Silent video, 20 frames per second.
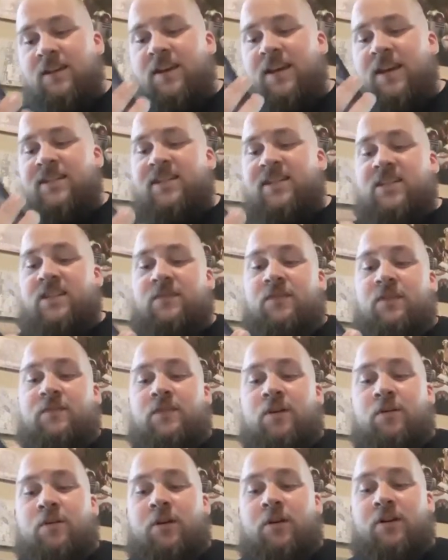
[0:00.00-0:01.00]
And it says if you have
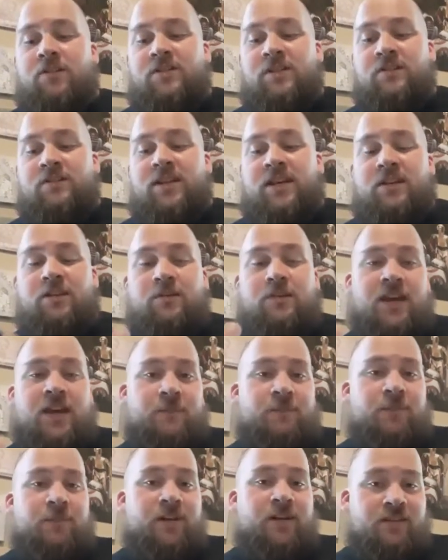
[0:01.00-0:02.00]
no cards in your deck, you
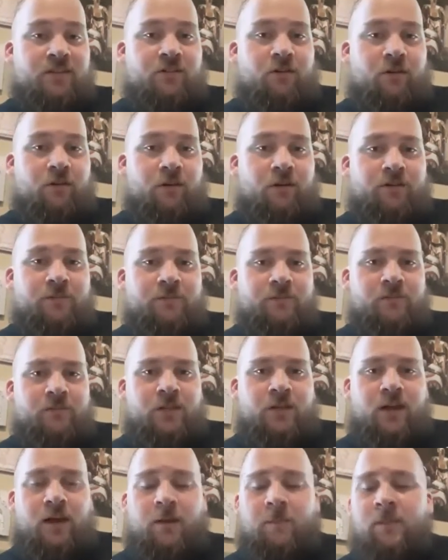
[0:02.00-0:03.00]
can't play this card.
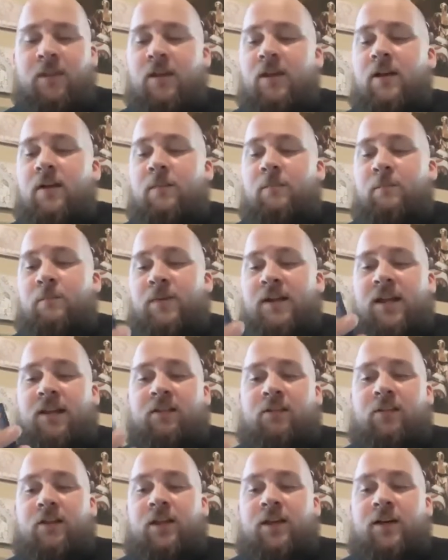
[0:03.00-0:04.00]
Okay, but I
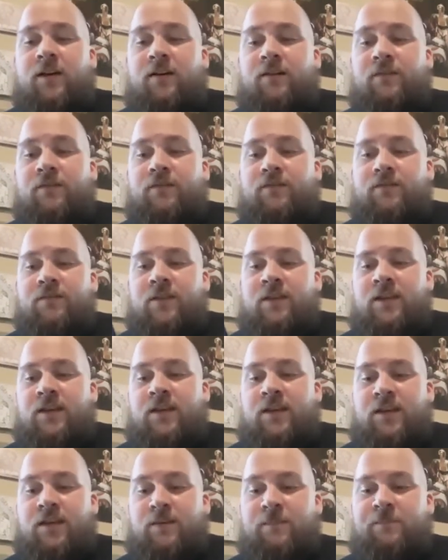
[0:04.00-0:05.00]
love
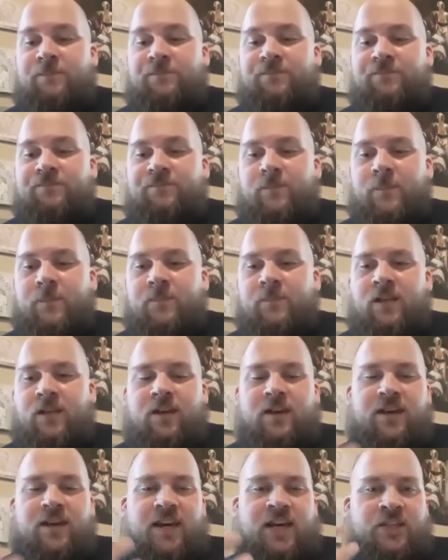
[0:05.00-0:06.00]

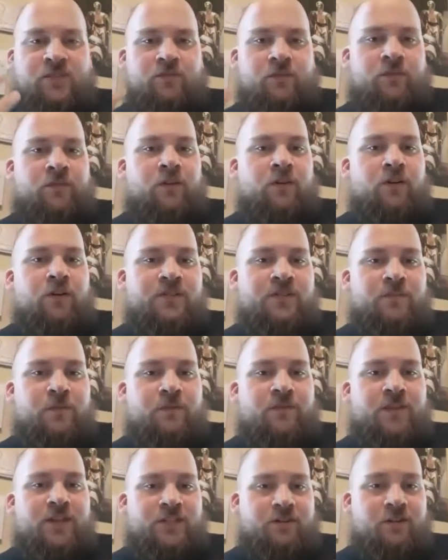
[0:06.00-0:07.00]
it's reverse
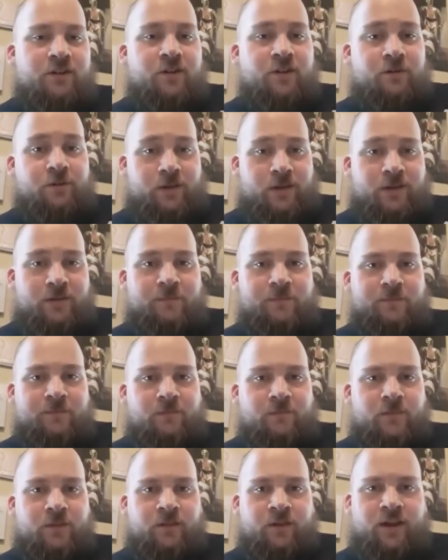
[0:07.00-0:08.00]
Professor Kukui.
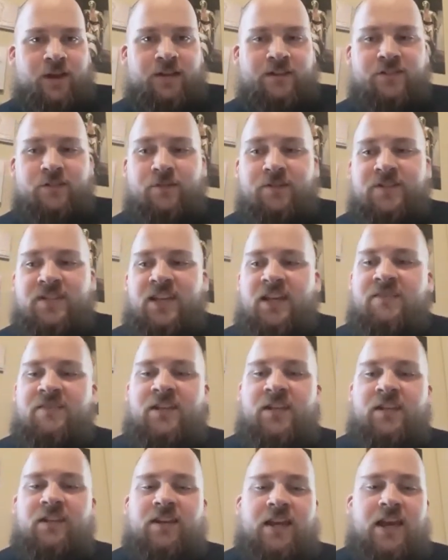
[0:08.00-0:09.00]
Okay, so instead of
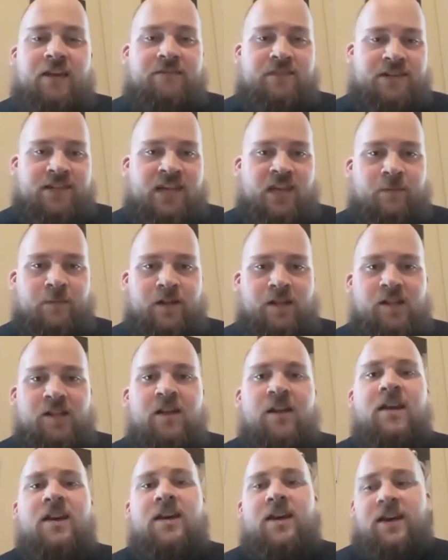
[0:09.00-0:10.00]
dealing heavy damage,
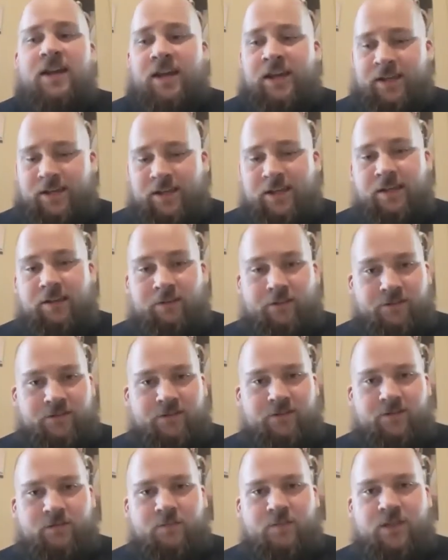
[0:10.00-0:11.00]
it
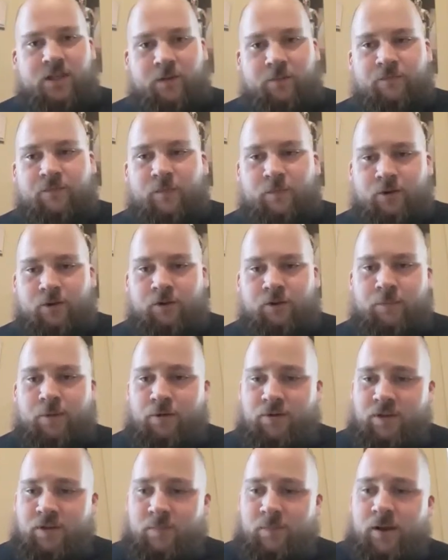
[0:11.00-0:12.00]
heals some from your own
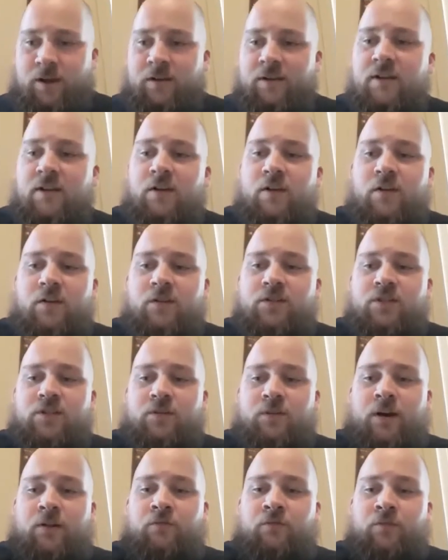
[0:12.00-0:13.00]
Pokemon.
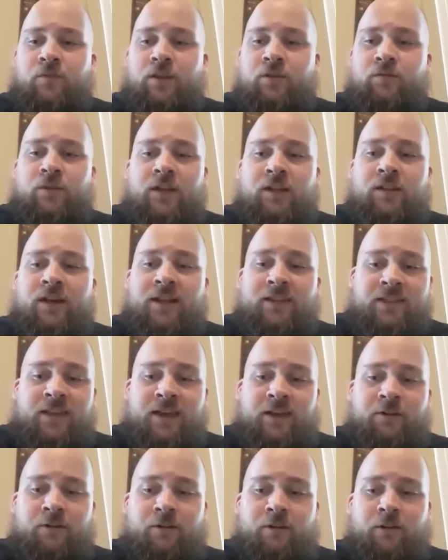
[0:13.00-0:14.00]
So I really, really like
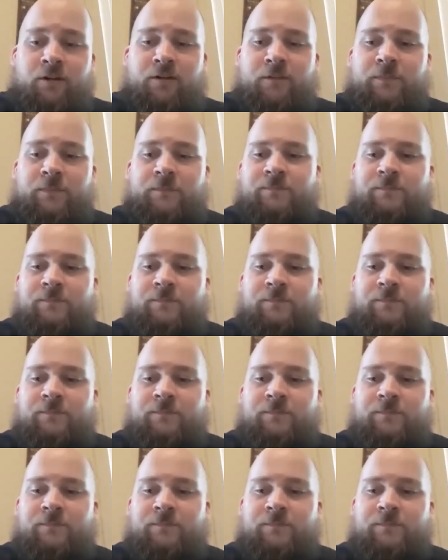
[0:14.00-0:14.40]
that card.